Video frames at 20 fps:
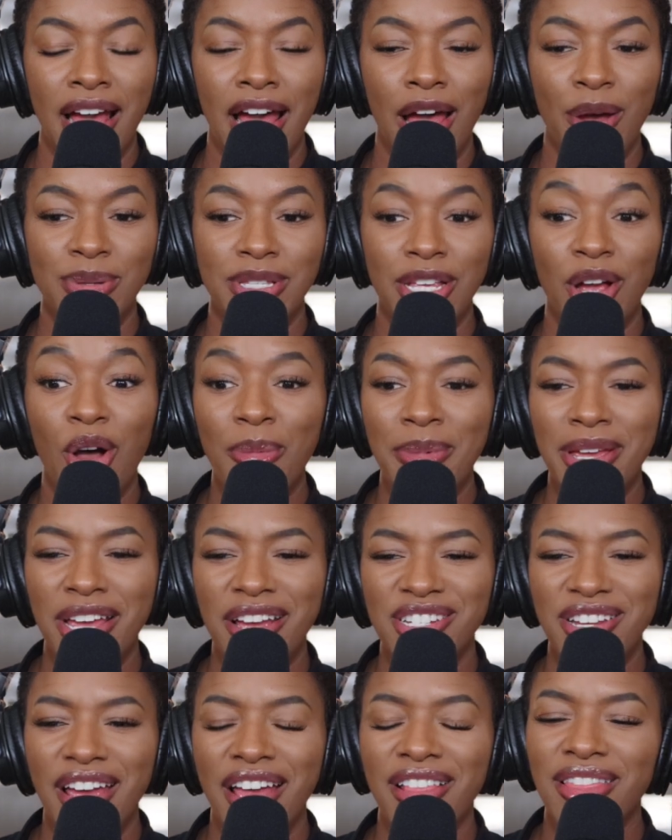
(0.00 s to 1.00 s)
I was like, oh my
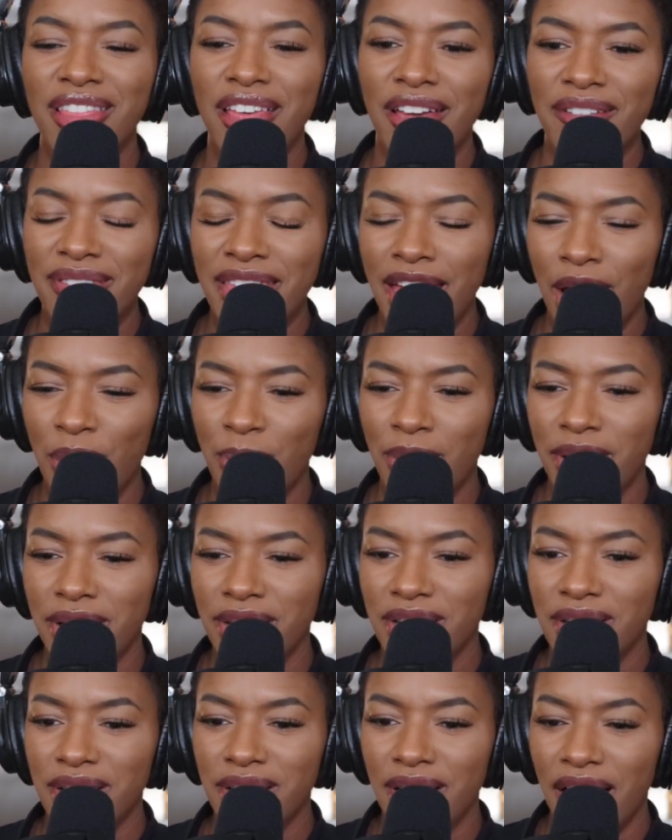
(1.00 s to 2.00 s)
gosh, I love that
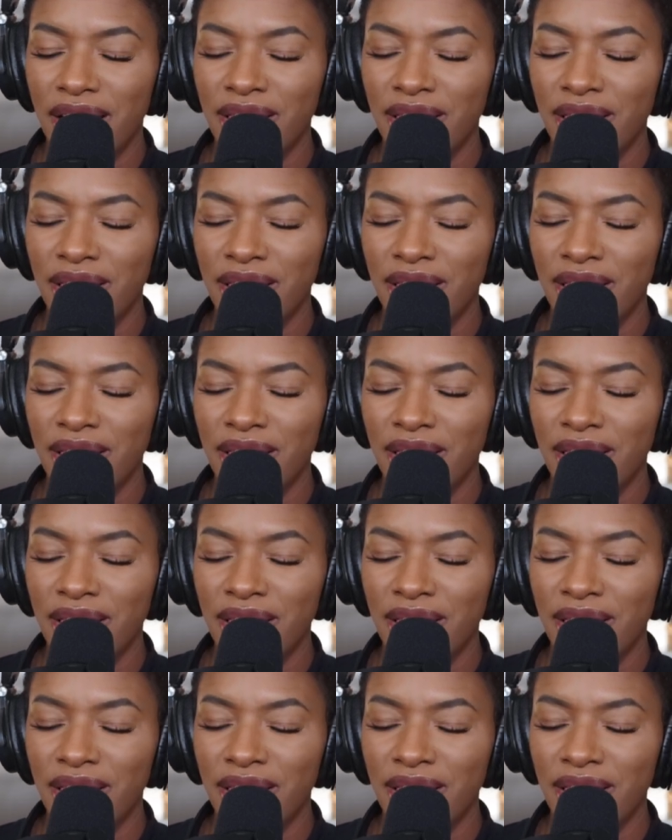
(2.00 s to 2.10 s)
one.